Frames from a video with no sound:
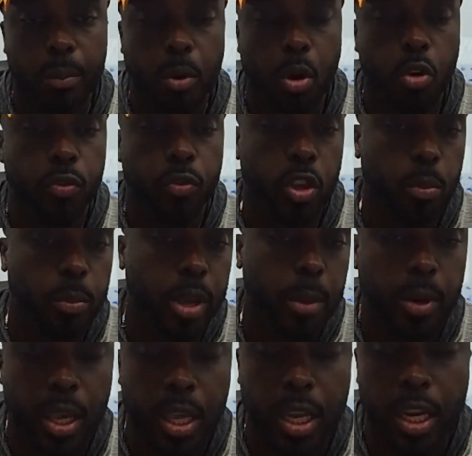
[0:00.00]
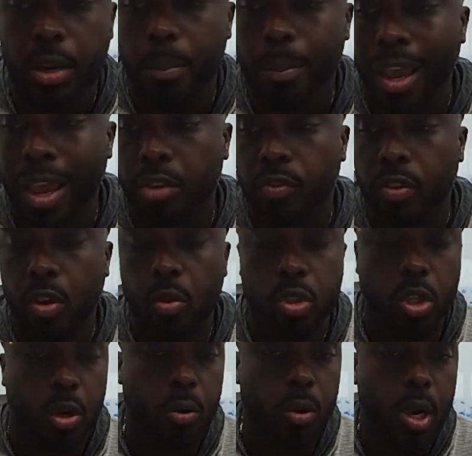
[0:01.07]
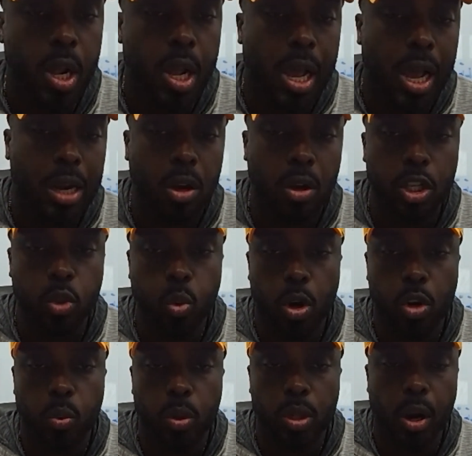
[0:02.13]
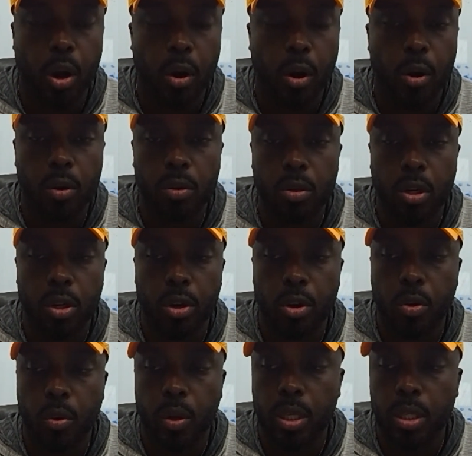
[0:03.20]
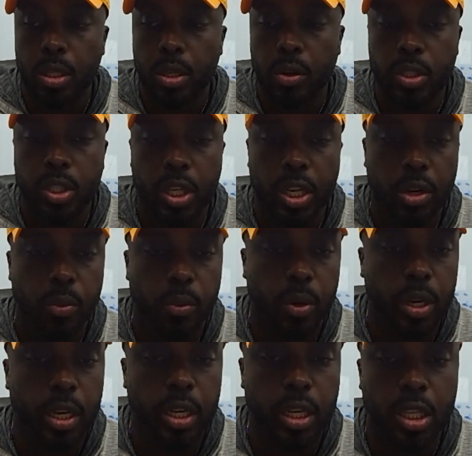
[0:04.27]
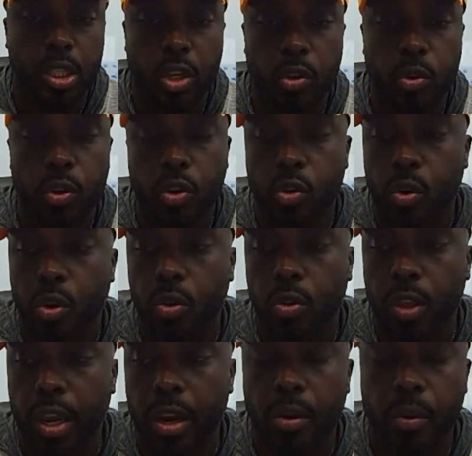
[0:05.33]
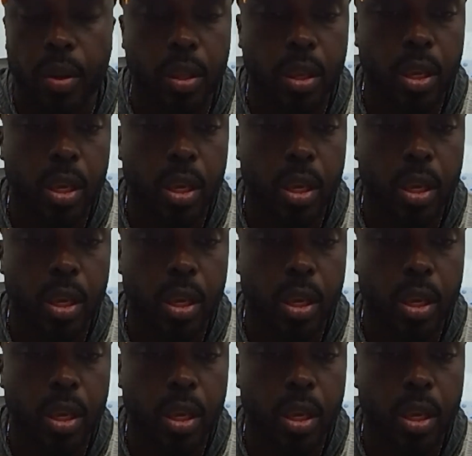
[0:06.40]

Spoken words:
Hopefully he'll be able to hit it in the backfield. So I know he's worked really hard, you know, at, you know, his key read, continuing to grow there and